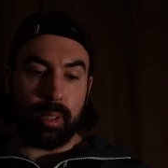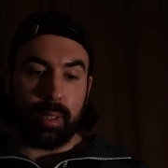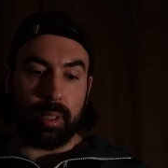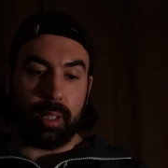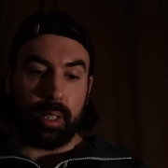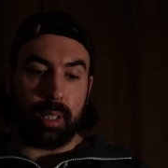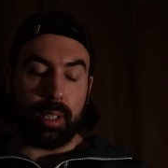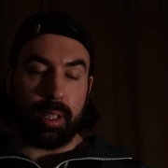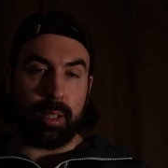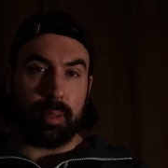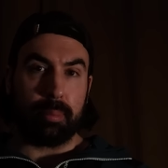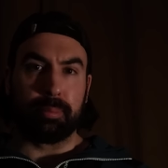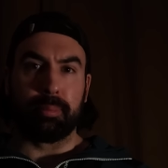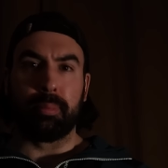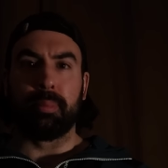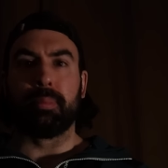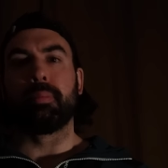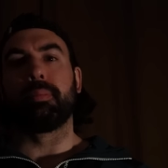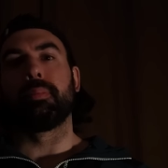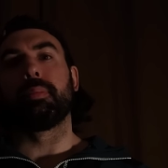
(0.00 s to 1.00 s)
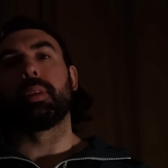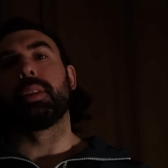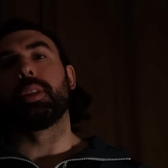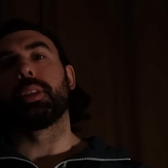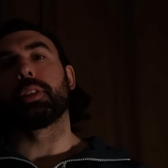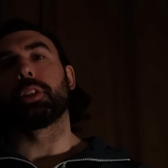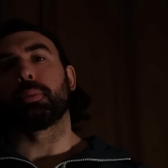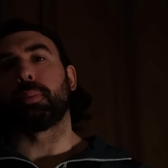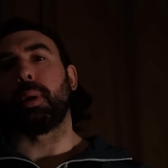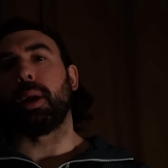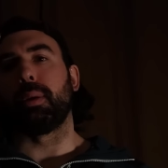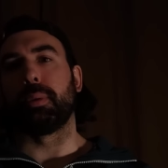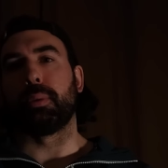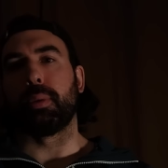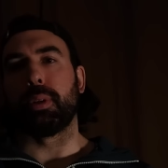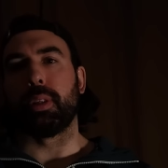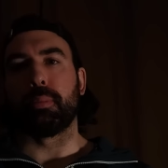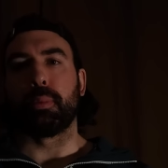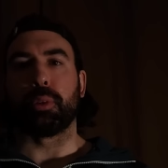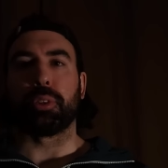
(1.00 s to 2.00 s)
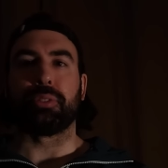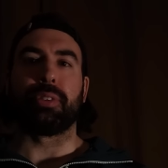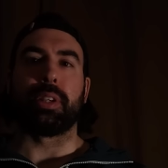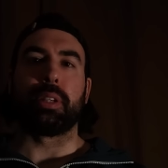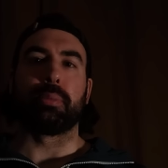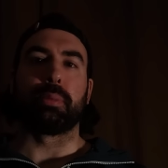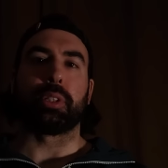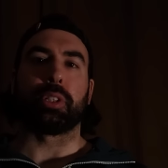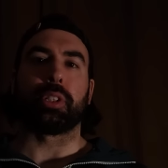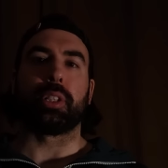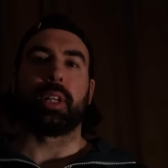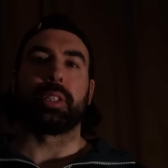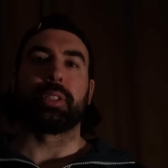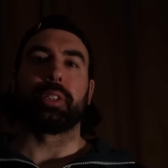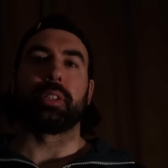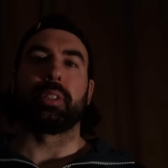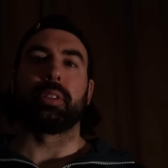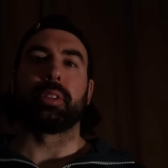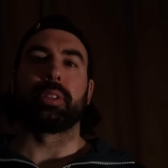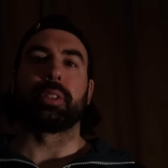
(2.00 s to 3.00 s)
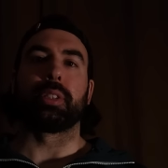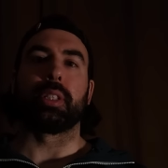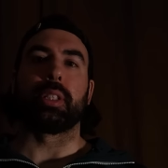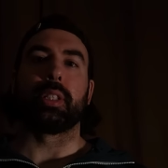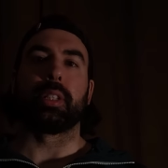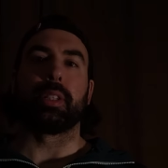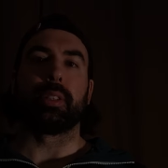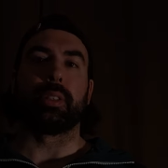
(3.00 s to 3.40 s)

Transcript: Um, and this is probably one of the most famous shots you can see here.